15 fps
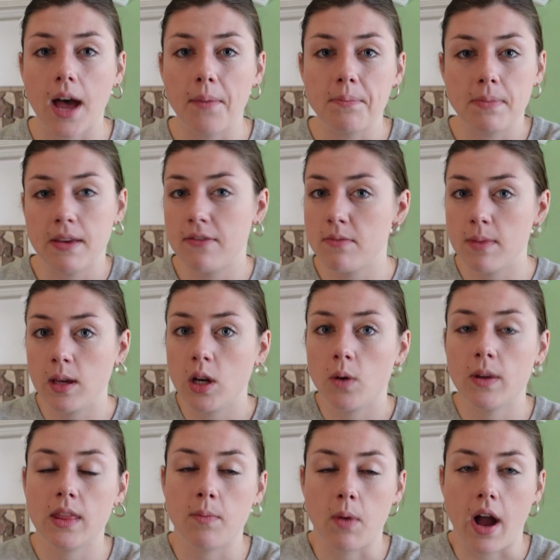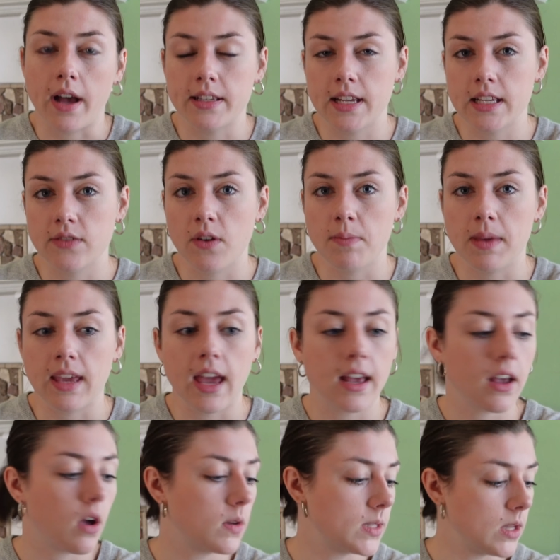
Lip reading: be familiar with the process from the get-go.